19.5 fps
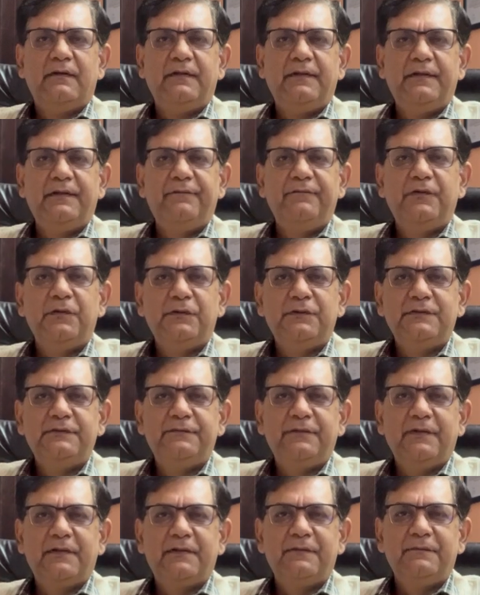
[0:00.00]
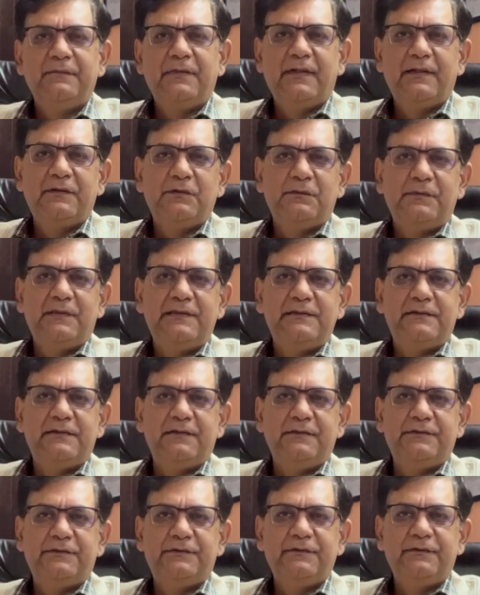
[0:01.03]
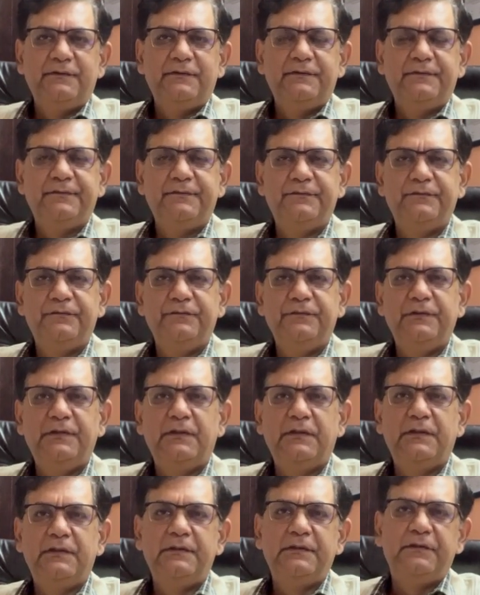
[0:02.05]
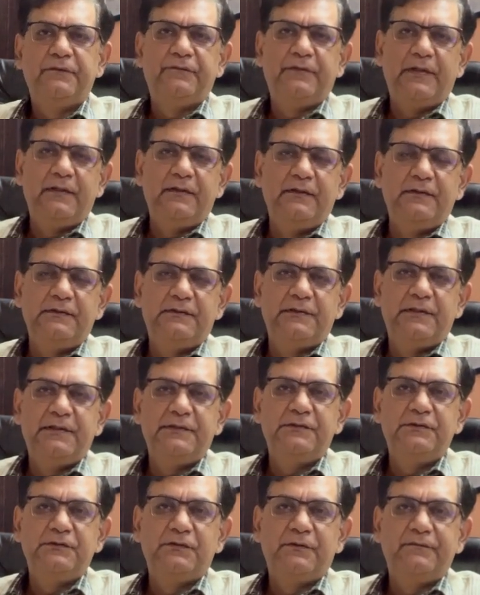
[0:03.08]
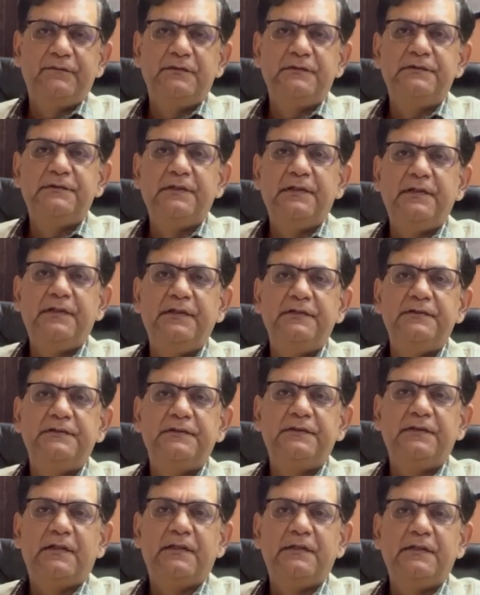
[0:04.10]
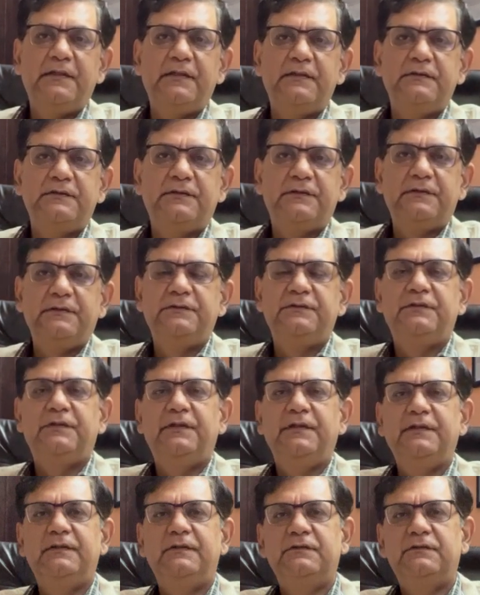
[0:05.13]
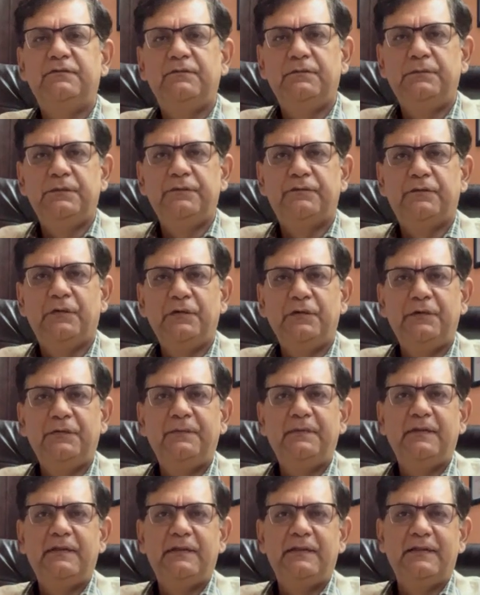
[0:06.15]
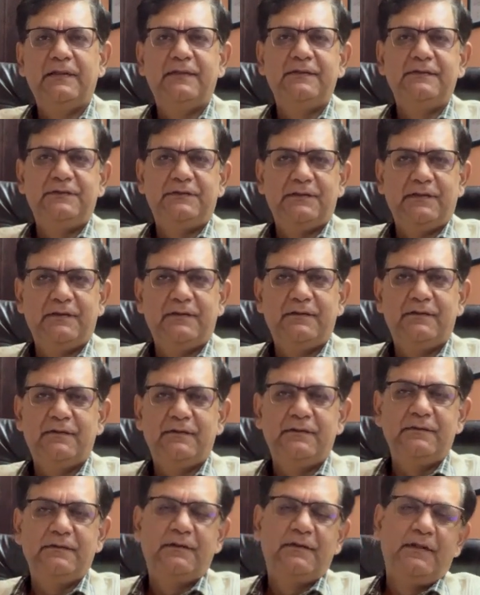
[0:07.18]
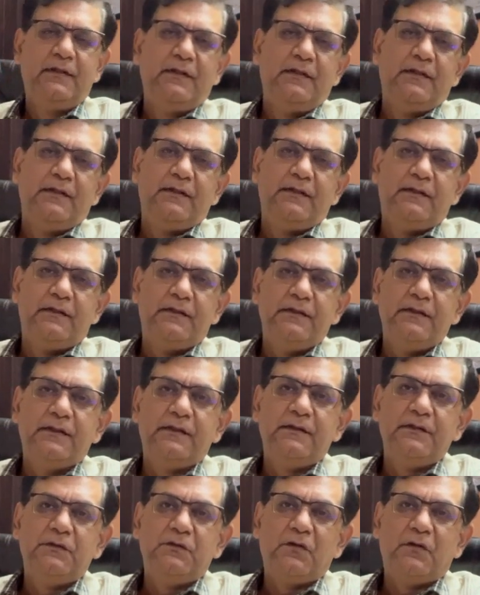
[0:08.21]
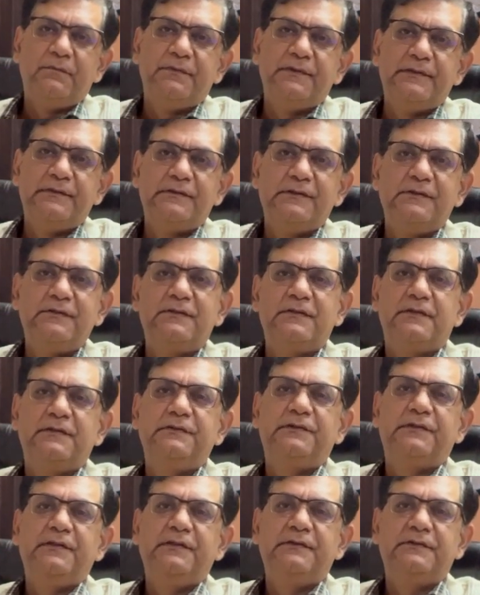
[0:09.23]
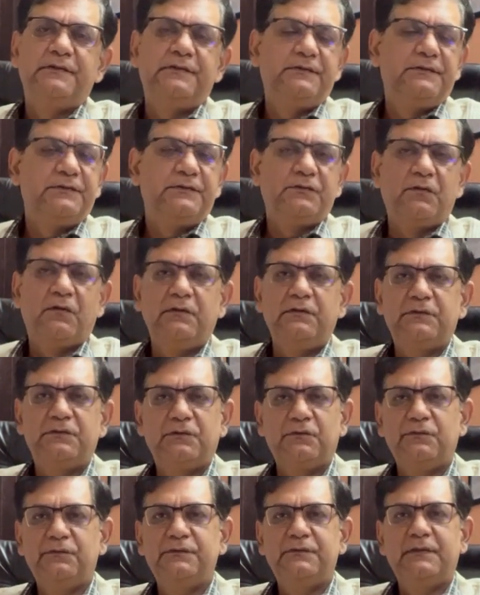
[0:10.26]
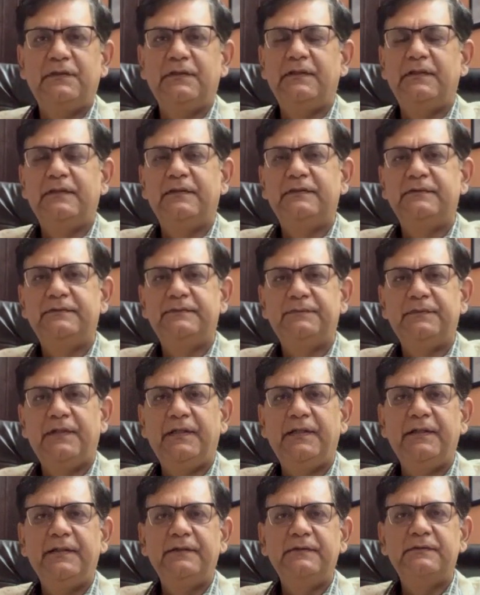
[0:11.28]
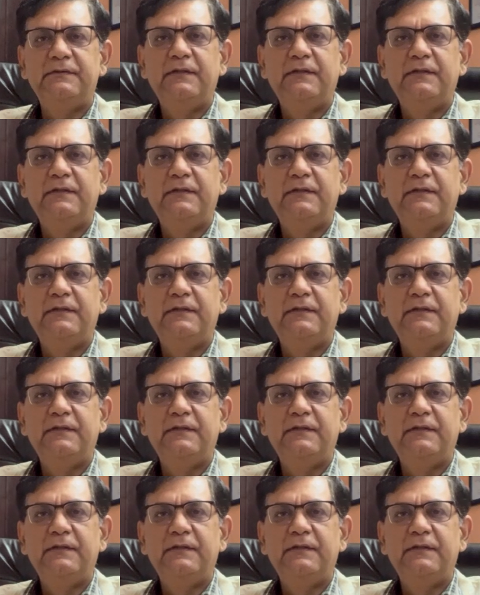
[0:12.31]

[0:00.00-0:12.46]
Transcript: Dear viewers, welcome back to my session. We are in the final stages of the series in arterial surgery. This will be followed by other general clinical topics in surgery such as gallstones, hernias, appendix.